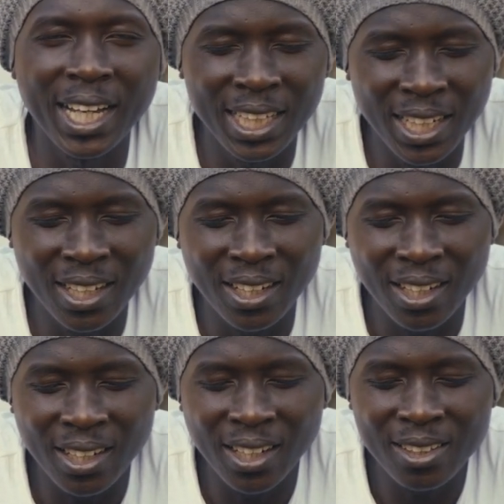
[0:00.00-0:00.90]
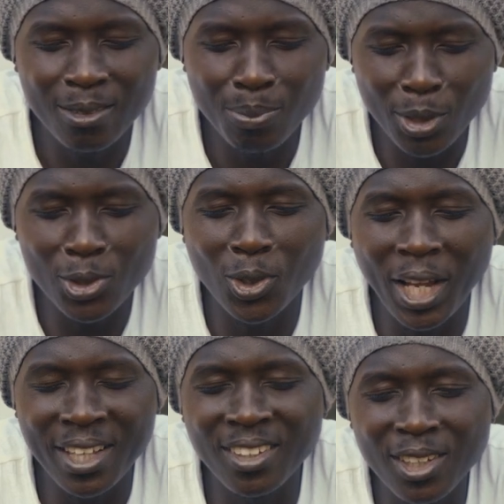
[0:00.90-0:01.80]
in a
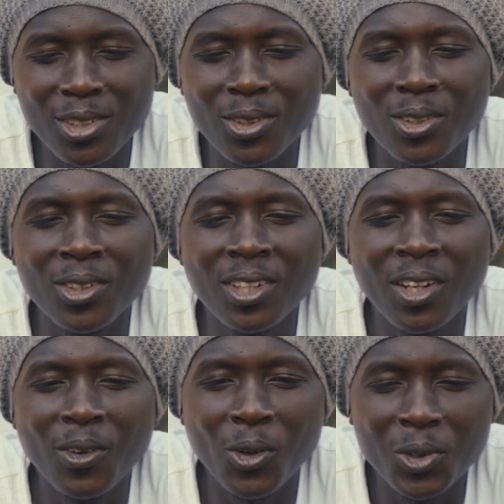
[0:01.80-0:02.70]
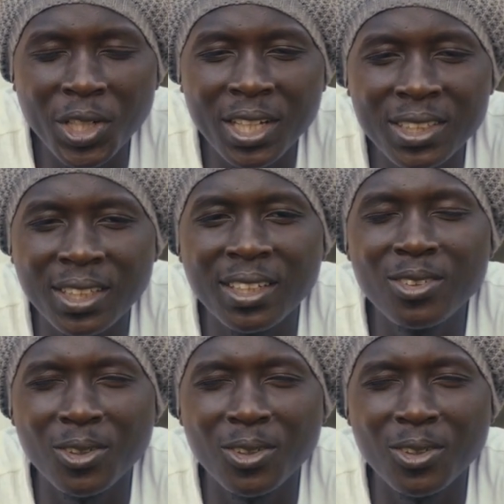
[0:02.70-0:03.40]
specialization-oriented